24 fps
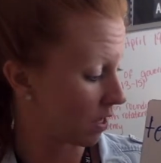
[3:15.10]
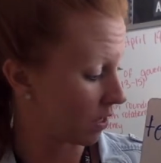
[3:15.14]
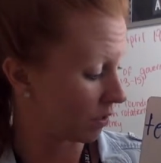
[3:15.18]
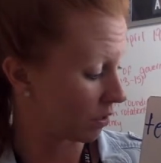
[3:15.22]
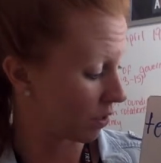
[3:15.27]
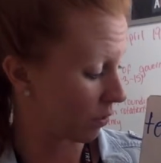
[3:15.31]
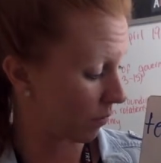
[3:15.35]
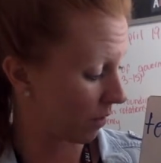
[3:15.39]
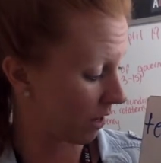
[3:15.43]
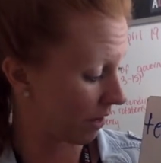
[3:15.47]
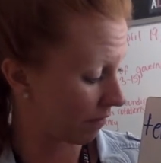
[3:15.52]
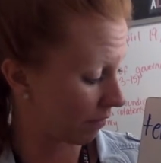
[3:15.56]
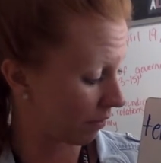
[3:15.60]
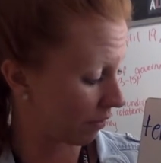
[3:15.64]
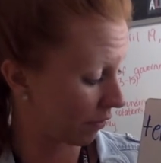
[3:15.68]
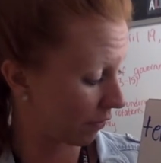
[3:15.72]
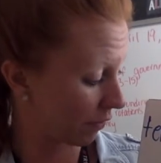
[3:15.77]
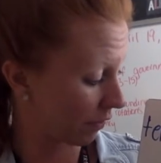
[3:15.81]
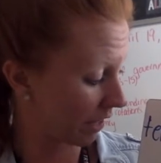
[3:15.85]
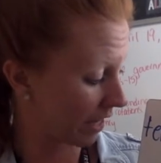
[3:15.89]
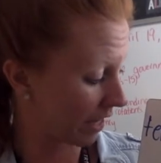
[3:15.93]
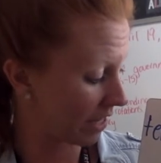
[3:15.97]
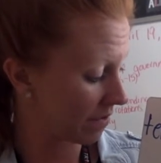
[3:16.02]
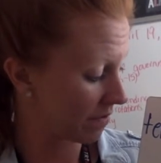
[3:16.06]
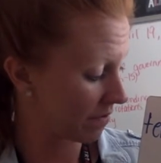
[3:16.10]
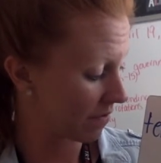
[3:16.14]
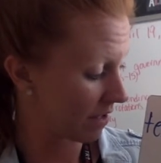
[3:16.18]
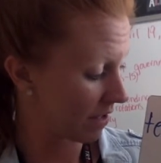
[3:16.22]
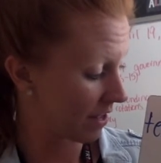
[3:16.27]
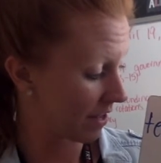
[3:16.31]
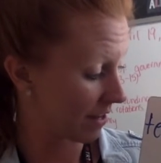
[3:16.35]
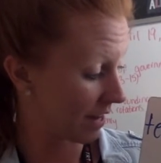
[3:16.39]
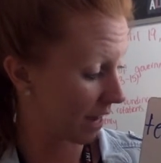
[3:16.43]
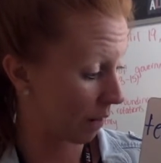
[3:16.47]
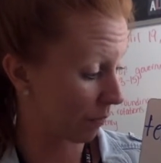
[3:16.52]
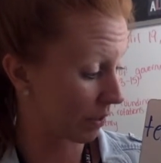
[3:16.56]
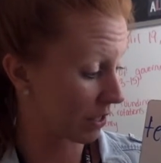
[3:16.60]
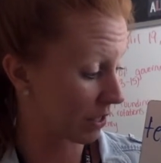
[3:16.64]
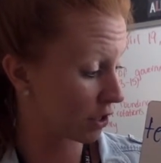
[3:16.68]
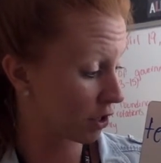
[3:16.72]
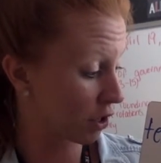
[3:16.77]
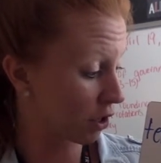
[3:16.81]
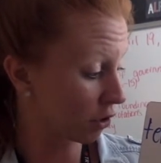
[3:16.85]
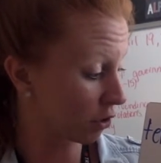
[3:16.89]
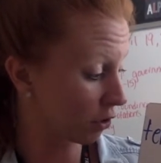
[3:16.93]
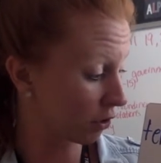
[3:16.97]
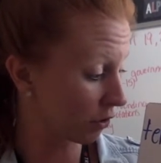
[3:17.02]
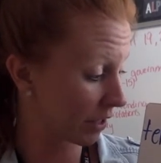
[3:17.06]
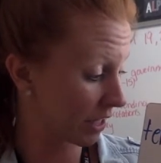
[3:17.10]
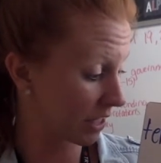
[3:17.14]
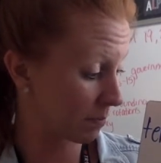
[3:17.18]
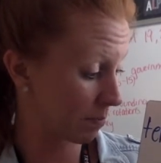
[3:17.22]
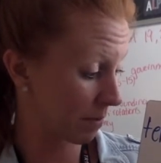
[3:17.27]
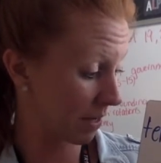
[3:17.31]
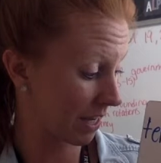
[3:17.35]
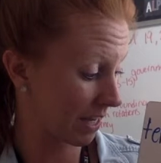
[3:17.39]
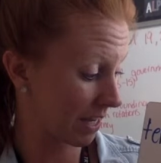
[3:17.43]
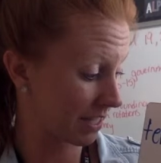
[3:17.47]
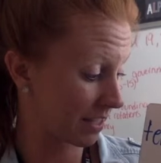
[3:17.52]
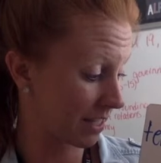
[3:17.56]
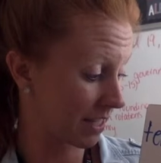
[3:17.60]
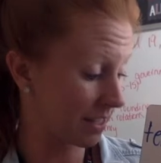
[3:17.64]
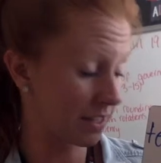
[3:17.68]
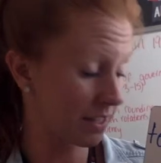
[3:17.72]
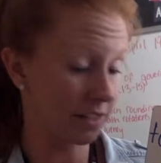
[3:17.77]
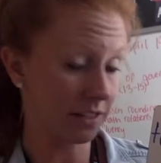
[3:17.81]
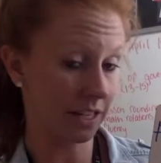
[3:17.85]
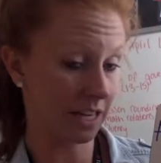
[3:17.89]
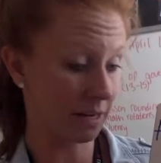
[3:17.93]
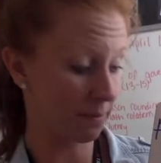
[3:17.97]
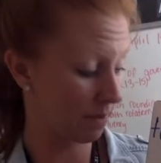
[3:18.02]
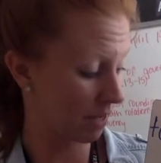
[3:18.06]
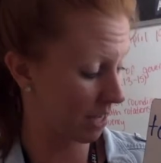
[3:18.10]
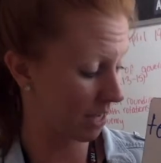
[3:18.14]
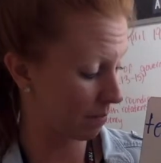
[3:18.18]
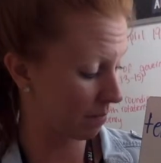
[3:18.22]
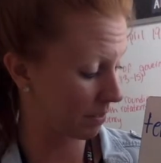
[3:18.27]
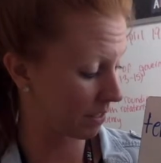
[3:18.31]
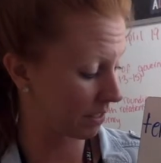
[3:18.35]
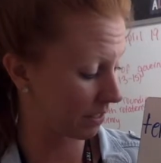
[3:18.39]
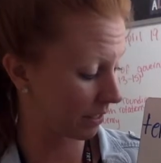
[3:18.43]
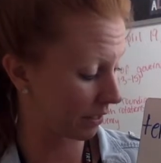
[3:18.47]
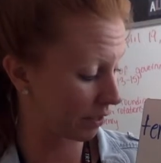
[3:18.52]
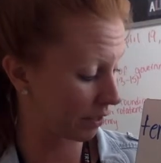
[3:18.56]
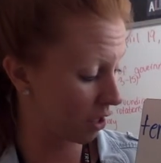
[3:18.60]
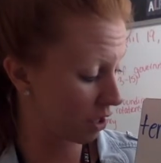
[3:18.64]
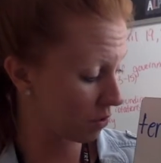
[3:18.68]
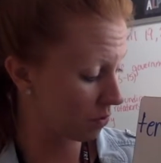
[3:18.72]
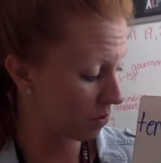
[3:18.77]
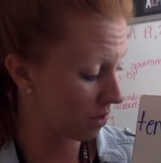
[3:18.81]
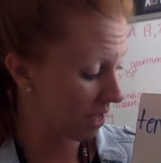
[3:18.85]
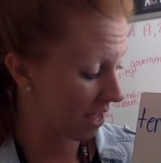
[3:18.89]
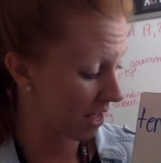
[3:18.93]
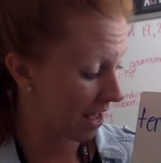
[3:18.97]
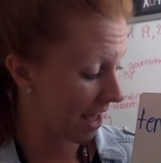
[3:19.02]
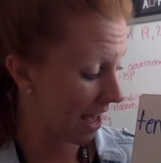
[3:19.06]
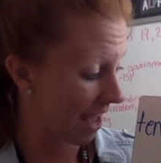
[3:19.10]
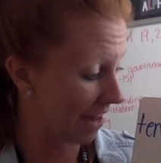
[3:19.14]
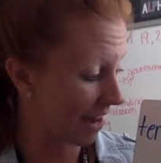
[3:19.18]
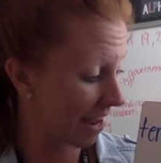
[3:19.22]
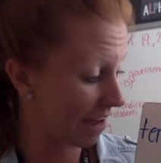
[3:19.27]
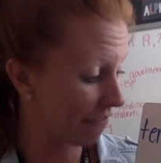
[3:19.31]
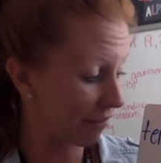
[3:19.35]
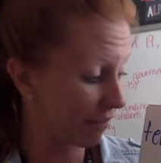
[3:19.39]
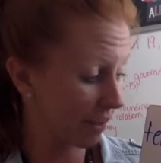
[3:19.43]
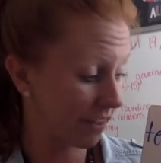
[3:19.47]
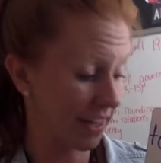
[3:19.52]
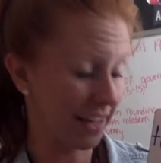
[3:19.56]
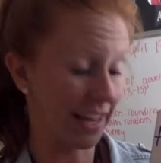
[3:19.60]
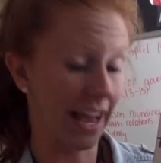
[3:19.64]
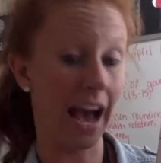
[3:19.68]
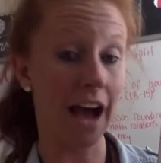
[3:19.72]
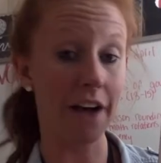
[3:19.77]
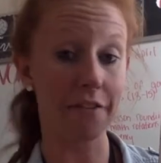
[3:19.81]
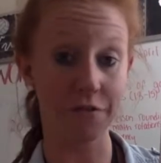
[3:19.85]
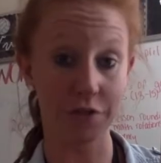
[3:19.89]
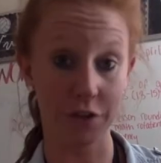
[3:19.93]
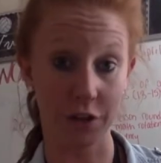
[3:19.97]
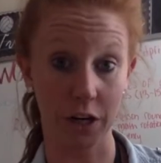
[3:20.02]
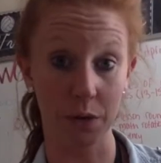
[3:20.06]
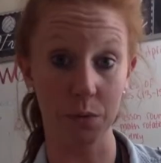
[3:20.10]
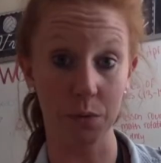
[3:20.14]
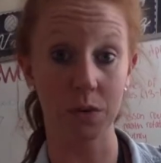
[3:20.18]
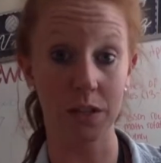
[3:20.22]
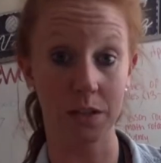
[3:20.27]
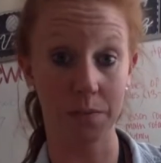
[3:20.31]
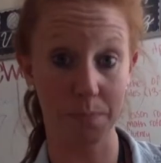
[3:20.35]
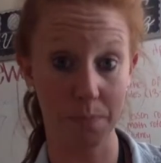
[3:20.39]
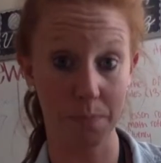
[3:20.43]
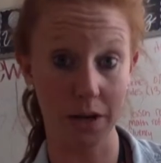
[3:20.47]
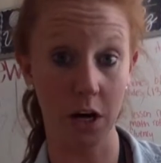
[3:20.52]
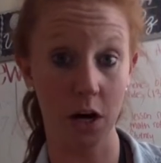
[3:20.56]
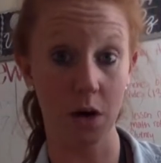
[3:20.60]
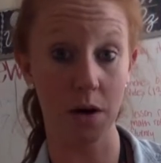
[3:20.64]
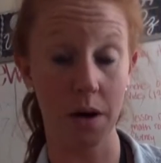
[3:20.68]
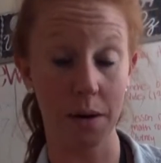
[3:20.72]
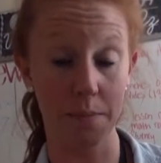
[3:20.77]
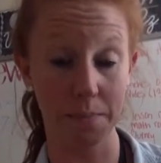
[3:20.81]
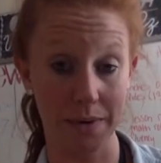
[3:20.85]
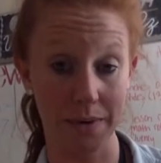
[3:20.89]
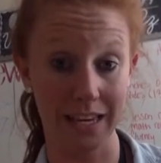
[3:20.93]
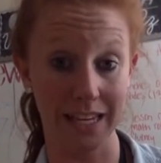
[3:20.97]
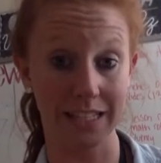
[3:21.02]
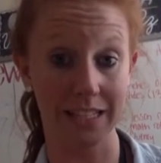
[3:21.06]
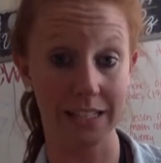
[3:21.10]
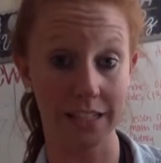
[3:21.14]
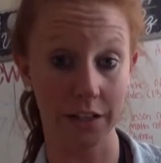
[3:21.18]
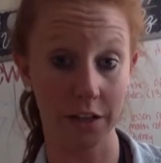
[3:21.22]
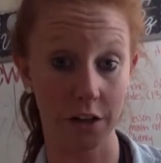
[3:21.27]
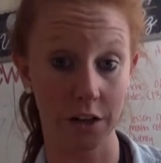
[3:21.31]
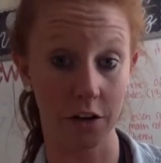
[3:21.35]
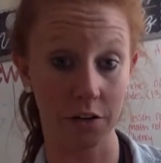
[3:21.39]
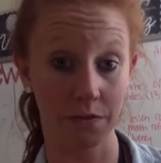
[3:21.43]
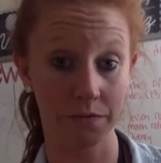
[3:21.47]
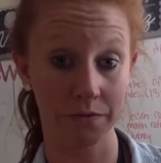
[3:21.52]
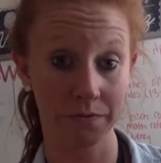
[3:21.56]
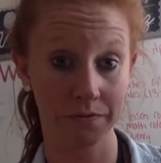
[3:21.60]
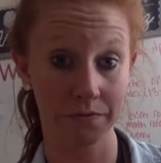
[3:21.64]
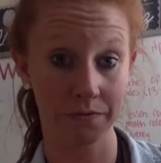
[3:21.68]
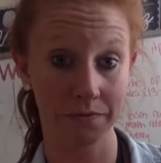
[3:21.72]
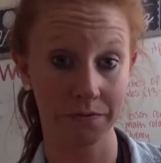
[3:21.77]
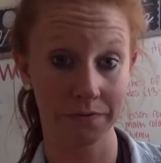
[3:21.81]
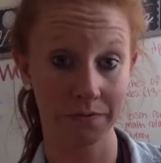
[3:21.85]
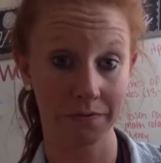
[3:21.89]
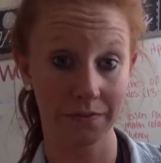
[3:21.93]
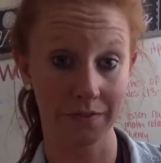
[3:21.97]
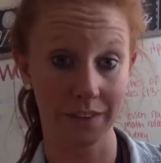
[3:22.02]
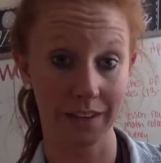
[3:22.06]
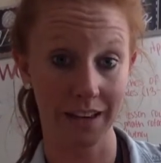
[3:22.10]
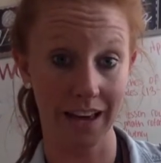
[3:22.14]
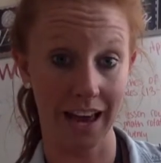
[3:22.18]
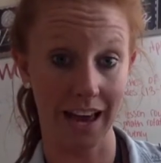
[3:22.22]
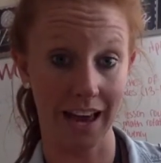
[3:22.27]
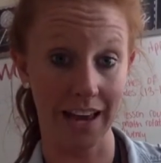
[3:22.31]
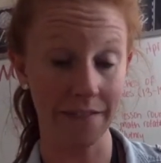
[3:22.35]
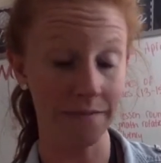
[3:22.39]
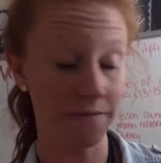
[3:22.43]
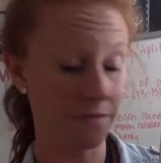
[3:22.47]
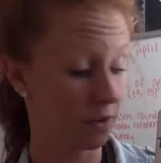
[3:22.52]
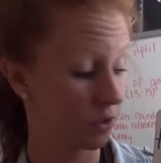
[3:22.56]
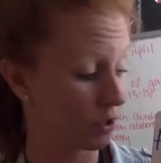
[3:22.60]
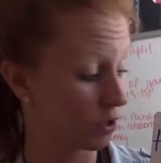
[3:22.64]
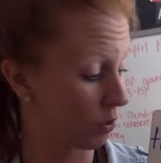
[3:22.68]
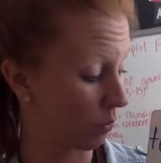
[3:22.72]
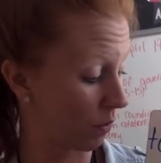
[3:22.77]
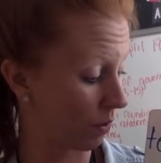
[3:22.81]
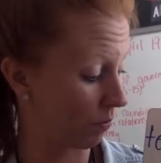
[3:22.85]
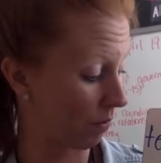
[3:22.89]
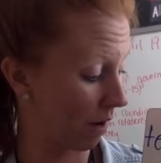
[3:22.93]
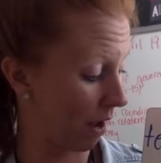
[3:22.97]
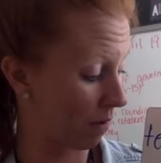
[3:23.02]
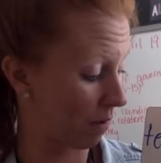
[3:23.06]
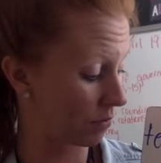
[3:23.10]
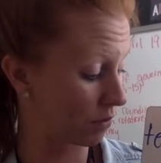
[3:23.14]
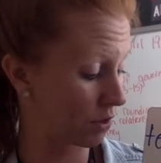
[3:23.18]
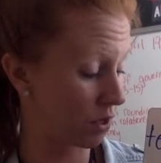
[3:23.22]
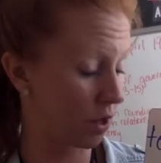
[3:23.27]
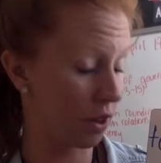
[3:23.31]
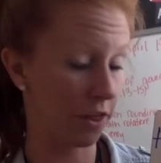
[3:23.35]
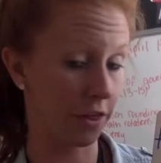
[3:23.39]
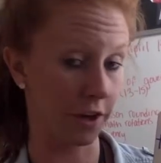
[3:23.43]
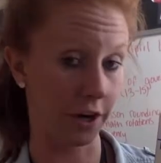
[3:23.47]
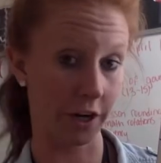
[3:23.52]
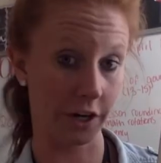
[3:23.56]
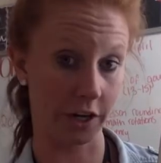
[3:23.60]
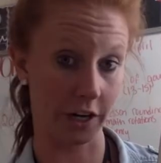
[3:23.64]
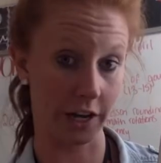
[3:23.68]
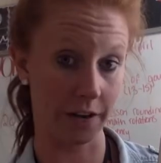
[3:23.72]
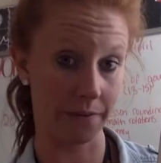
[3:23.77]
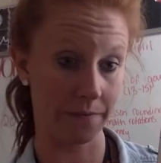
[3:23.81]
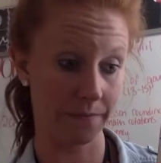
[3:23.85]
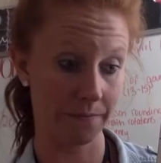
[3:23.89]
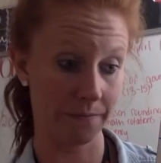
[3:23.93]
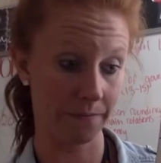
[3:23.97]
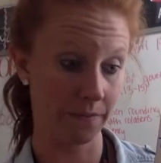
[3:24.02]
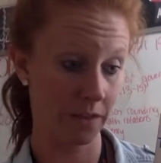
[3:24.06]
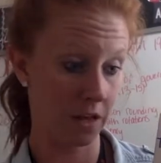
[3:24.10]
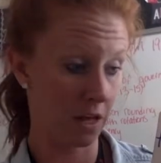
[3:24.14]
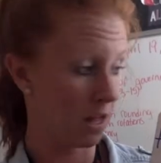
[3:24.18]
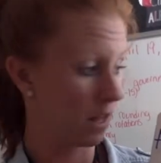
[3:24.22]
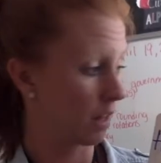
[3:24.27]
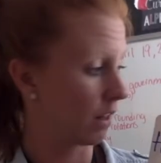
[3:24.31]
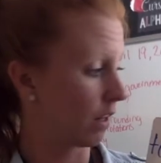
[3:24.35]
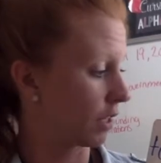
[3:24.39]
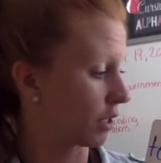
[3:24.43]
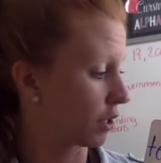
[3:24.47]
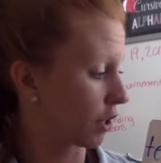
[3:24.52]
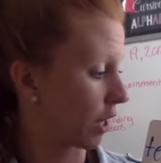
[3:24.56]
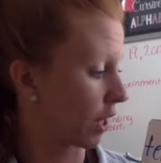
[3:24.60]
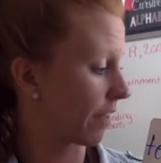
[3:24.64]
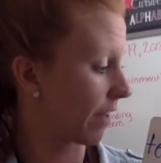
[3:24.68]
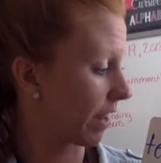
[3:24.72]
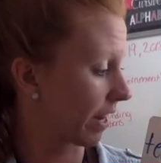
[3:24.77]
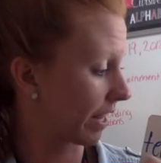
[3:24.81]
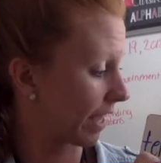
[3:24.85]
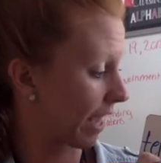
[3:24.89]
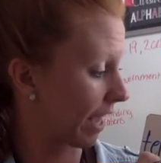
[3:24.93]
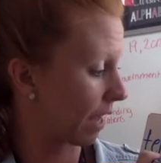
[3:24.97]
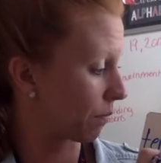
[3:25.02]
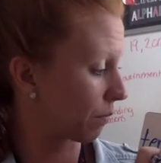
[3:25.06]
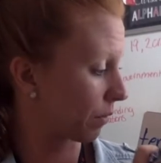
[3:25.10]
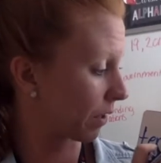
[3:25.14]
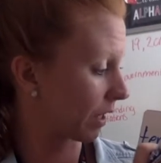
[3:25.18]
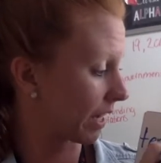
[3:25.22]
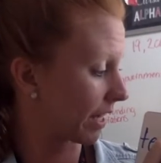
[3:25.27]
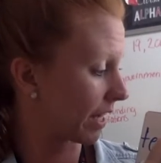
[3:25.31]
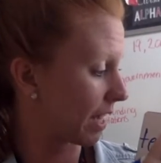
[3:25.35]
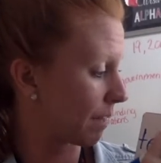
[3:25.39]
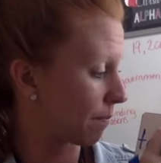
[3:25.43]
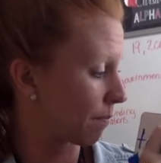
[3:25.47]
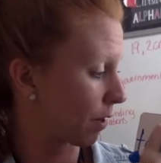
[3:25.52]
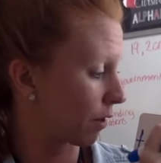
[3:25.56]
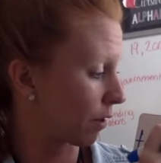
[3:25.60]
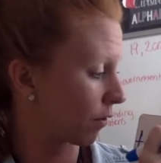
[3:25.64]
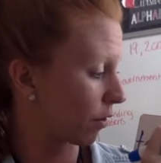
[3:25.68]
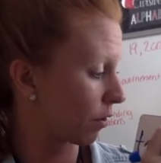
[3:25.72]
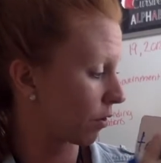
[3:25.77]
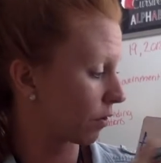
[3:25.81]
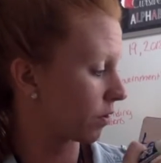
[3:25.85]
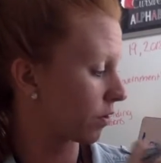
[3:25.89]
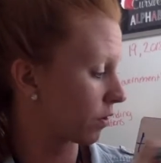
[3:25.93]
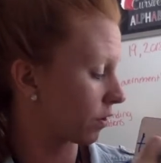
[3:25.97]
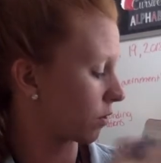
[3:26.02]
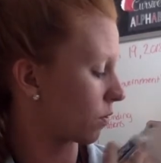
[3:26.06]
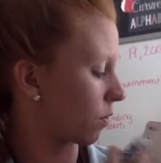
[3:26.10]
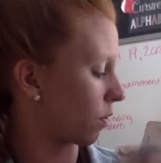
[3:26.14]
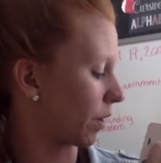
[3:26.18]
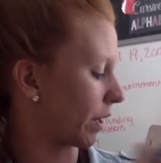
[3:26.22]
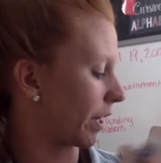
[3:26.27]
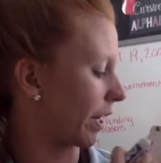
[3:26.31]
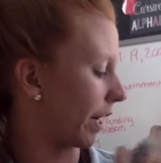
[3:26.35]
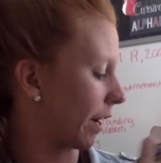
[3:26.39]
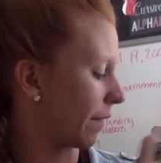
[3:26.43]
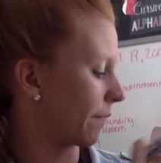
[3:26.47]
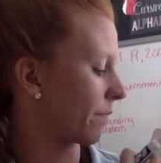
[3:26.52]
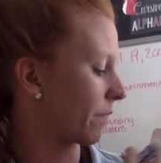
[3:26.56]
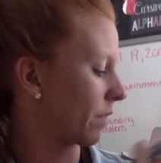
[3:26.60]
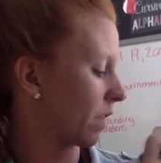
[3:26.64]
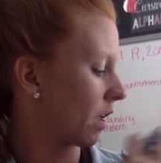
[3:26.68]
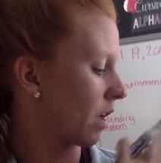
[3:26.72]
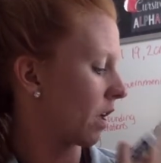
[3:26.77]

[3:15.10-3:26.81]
So we have a 3. Now we circle this because this is going to become a 0, and everything after it would be a 0. Okay, so we round to 30. Let's try that again. We're going to keep our little score here.